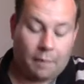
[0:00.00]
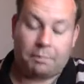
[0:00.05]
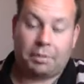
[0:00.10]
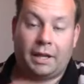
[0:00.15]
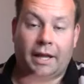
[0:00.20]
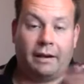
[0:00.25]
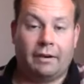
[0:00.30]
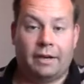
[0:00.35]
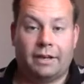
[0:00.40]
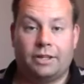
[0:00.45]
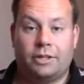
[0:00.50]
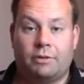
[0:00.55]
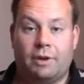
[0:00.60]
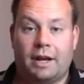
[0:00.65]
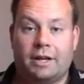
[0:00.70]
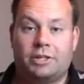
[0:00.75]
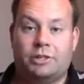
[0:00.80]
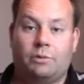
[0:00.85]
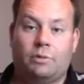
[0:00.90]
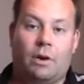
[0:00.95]
Player
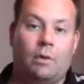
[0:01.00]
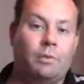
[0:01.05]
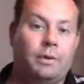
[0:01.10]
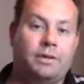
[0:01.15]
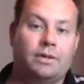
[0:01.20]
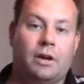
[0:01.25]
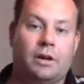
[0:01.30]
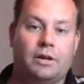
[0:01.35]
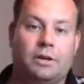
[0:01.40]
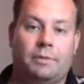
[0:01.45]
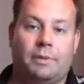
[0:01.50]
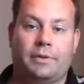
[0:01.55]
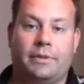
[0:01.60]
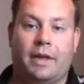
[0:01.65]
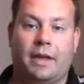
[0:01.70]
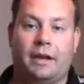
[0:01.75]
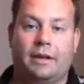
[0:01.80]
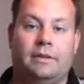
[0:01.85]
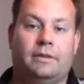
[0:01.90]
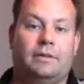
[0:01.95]
interaction. Well, we talked about
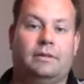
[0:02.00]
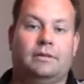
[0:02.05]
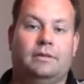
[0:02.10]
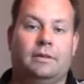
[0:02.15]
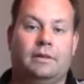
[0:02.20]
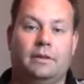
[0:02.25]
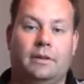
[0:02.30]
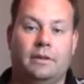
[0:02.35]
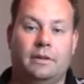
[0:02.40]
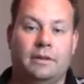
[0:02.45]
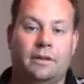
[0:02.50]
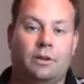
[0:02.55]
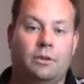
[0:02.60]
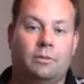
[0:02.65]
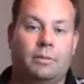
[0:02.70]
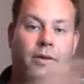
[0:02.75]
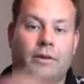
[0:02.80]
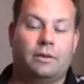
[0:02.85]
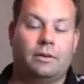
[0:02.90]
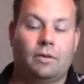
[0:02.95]
that a
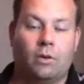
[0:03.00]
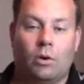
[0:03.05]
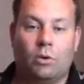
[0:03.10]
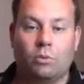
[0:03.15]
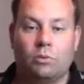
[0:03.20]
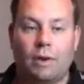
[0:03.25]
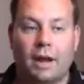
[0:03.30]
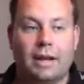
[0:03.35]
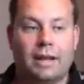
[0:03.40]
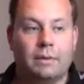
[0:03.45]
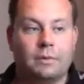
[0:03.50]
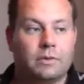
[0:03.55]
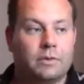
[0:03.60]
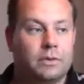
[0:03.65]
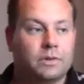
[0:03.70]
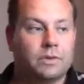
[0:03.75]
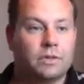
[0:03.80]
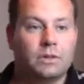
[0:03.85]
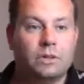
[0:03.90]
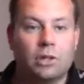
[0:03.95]
little bit already.
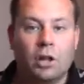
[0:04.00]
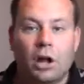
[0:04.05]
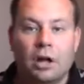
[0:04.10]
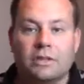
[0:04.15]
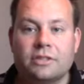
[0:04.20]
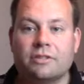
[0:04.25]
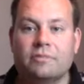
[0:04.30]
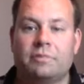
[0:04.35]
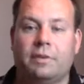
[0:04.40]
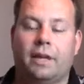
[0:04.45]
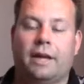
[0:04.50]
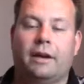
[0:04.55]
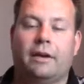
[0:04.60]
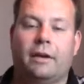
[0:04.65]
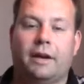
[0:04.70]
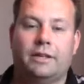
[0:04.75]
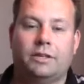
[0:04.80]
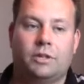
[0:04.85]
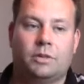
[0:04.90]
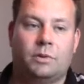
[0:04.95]
There's lots of
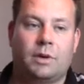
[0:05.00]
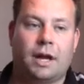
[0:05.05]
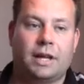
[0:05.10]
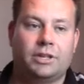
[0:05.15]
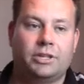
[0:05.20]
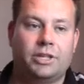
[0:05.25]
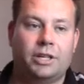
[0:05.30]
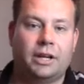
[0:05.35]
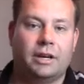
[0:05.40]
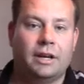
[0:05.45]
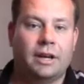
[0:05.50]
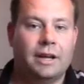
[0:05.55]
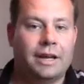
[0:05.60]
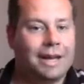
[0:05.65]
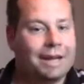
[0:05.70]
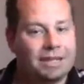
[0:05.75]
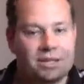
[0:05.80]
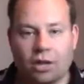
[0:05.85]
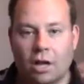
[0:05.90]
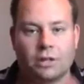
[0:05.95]
player interaction here.
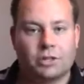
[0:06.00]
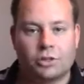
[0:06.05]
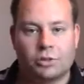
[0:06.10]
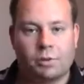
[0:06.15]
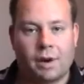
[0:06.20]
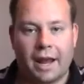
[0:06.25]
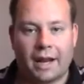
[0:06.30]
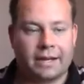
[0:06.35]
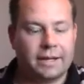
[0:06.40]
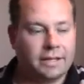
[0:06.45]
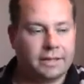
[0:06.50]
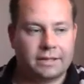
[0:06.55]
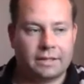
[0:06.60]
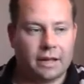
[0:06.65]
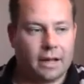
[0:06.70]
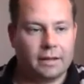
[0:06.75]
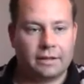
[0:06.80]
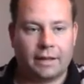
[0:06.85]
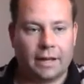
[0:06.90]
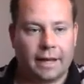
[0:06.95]
It's not direct. It's
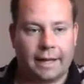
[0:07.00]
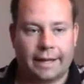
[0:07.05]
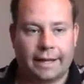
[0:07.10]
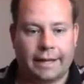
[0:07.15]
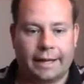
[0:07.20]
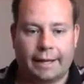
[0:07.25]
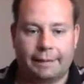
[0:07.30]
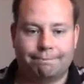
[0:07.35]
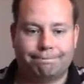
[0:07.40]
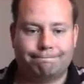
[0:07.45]
not like,